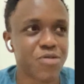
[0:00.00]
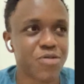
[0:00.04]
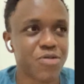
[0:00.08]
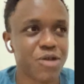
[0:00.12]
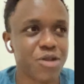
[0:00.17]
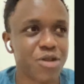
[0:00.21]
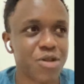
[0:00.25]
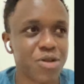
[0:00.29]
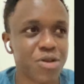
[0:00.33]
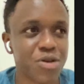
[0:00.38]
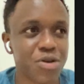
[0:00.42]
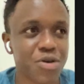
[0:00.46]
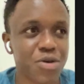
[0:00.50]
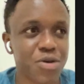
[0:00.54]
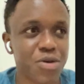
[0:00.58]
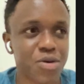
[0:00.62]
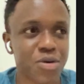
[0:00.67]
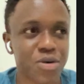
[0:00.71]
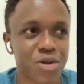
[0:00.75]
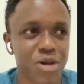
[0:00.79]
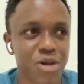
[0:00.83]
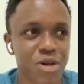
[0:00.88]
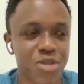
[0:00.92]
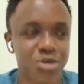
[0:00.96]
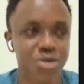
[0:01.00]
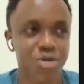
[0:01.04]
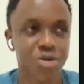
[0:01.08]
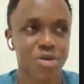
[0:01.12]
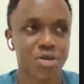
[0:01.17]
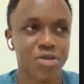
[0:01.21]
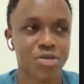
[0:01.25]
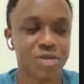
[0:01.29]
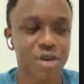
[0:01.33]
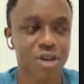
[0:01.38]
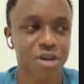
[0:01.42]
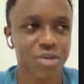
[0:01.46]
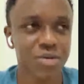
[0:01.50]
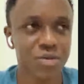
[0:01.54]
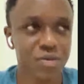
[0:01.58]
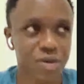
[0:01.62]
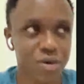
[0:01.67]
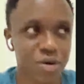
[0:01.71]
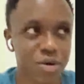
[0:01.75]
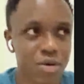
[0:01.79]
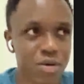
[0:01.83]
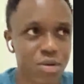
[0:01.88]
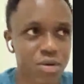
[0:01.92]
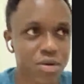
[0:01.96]
you feel you're less qualified
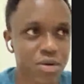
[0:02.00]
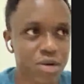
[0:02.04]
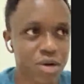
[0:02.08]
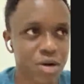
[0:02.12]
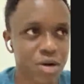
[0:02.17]
for.